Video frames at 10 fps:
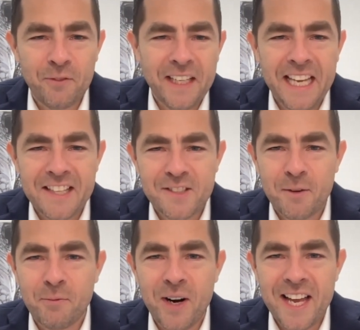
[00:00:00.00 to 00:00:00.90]
we get
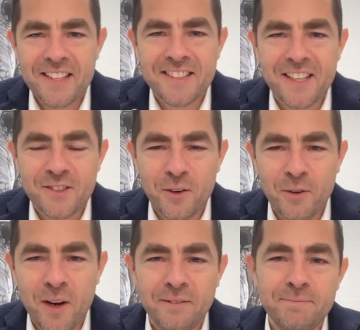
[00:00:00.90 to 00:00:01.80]
some rest and so
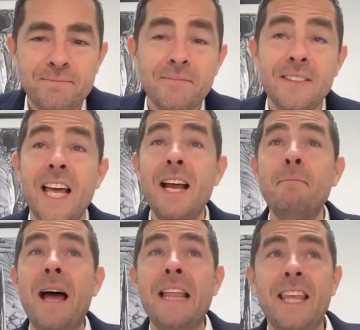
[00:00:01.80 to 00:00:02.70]
on. Then I
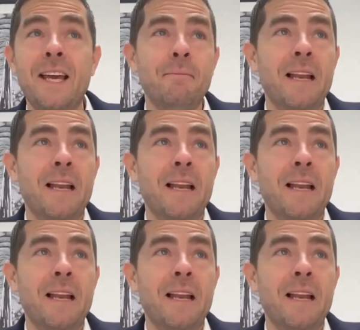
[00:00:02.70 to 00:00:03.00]
met him